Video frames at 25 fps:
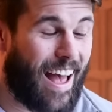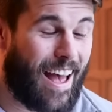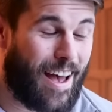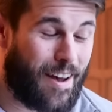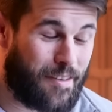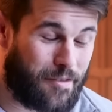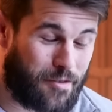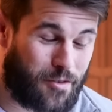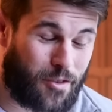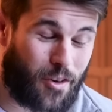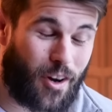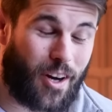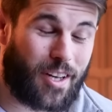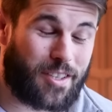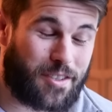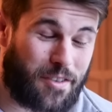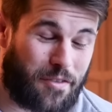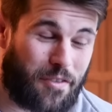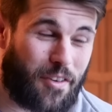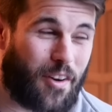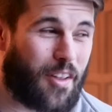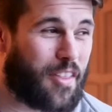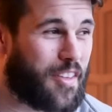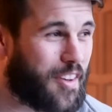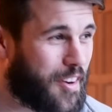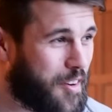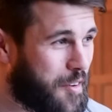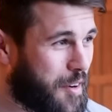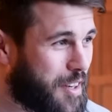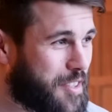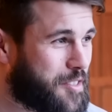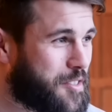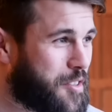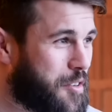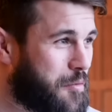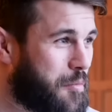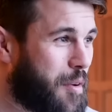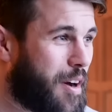have tried to follow the
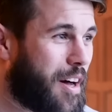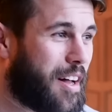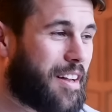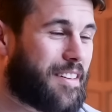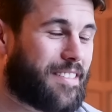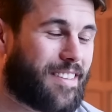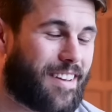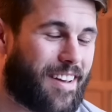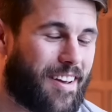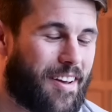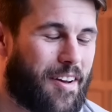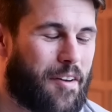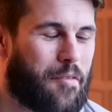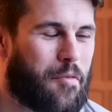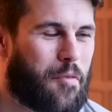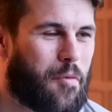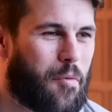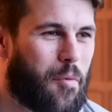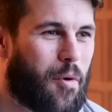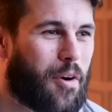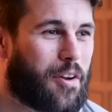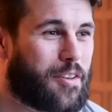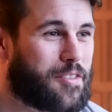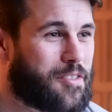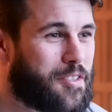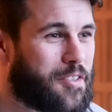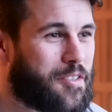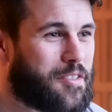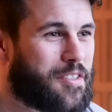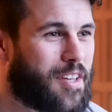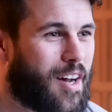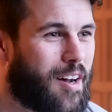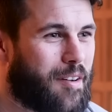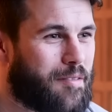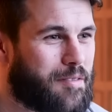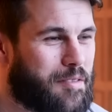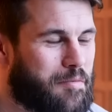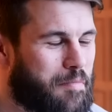equestrian world one or two
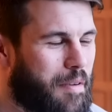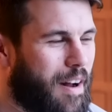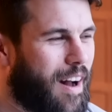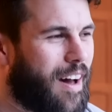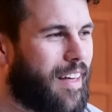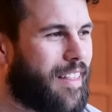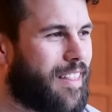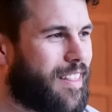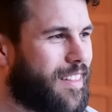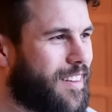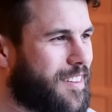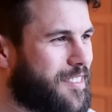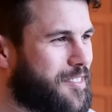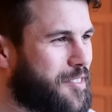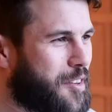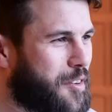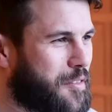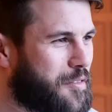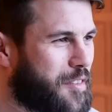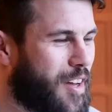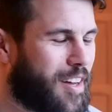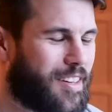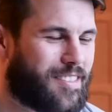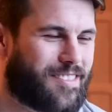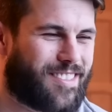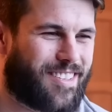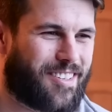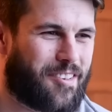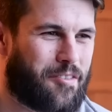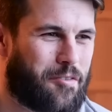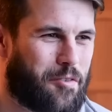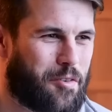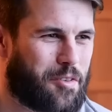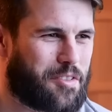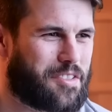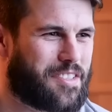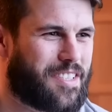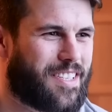times, but other than sort of dancing
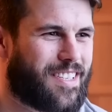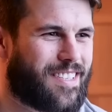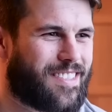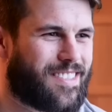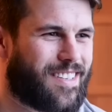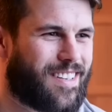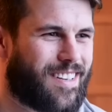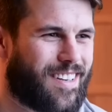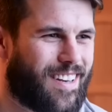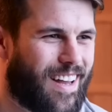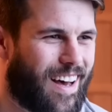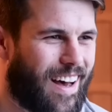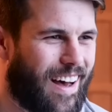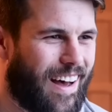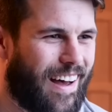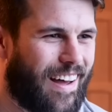horses and